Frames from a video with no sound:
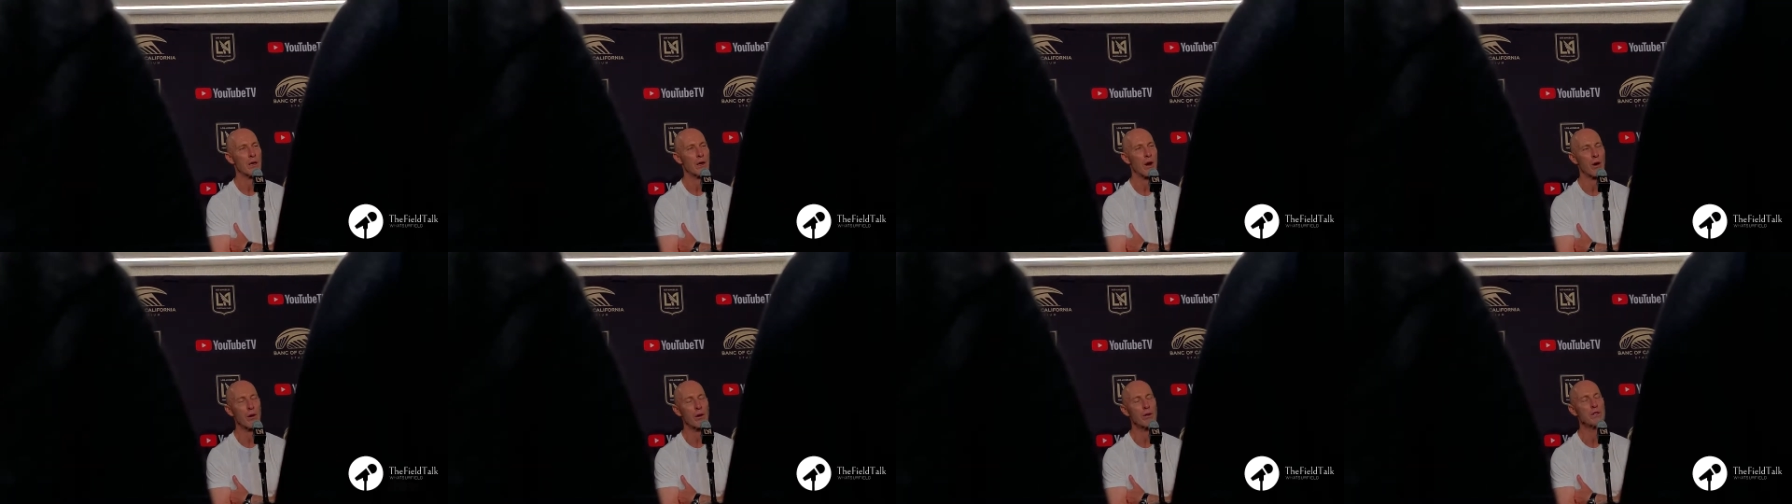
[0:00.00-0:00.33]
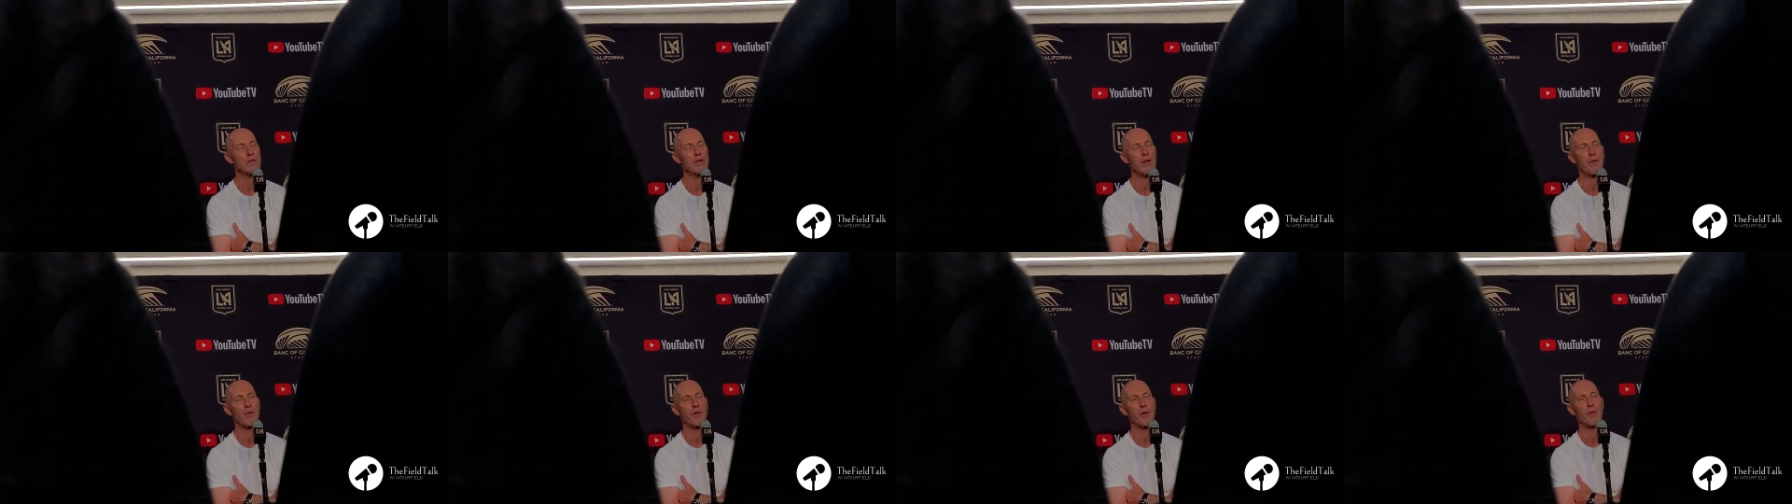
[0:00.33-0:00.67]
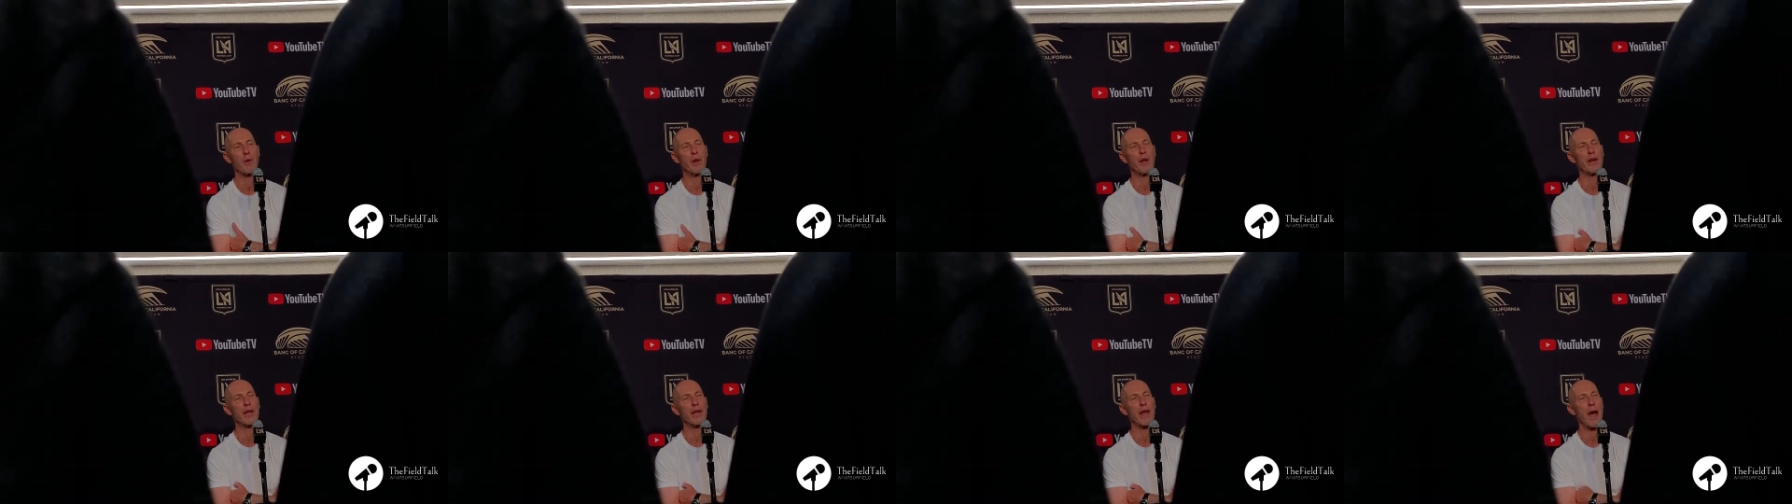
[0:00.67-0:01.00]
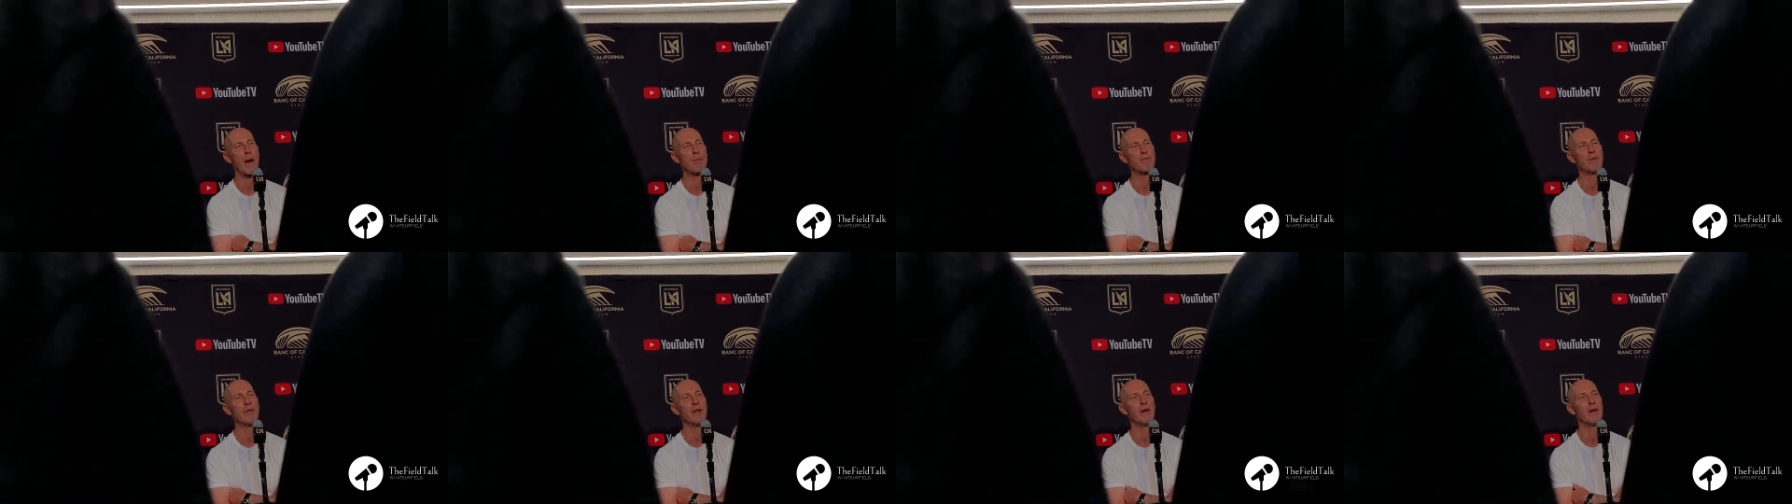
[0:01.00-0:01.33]
Carlos never been a
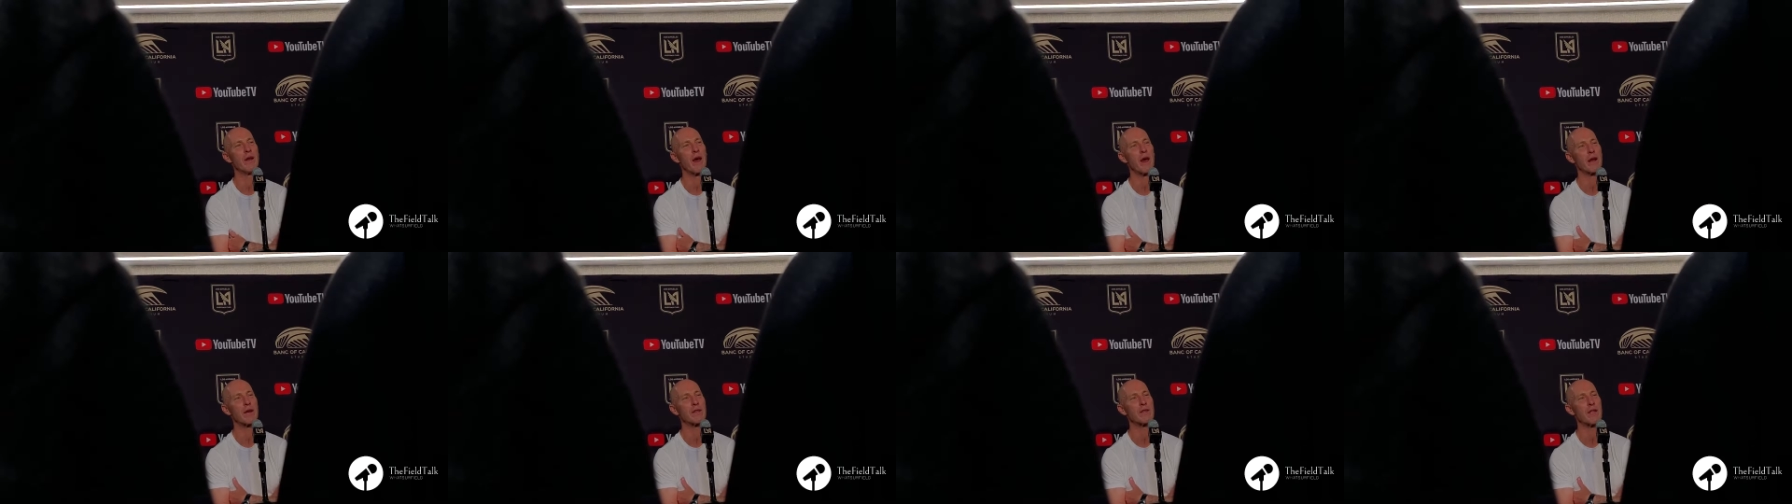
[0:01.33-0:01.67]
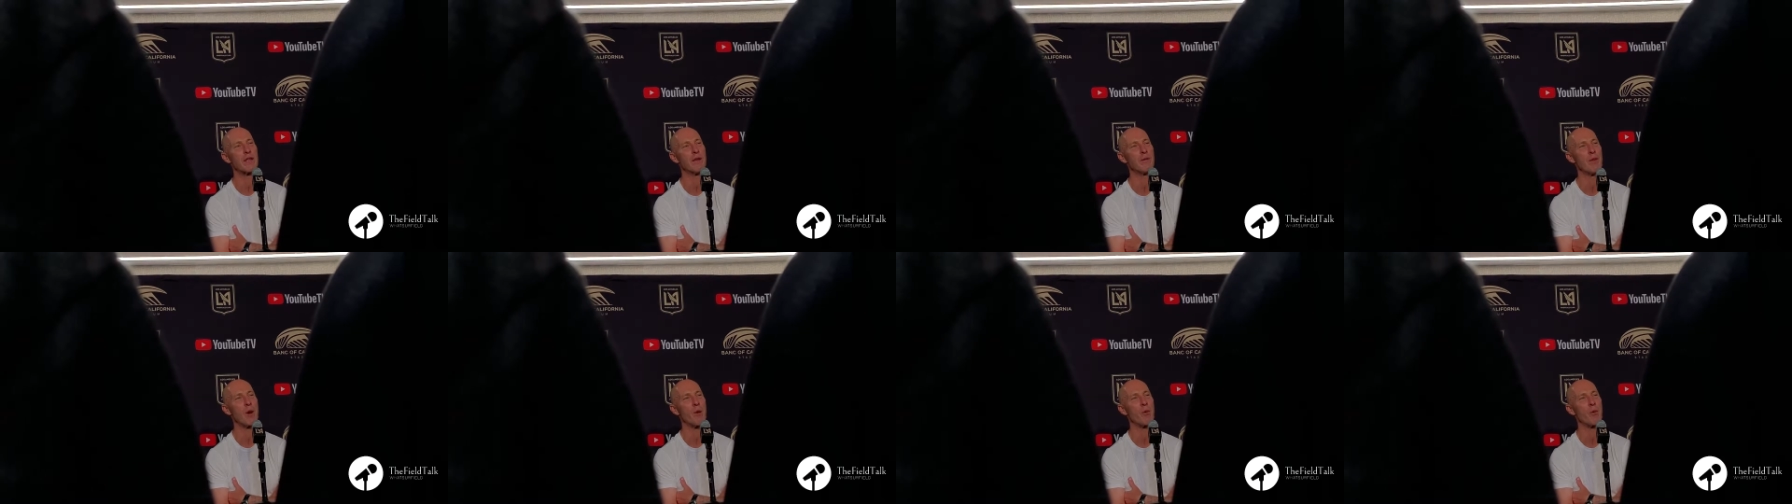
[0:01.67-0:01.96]
captain on a team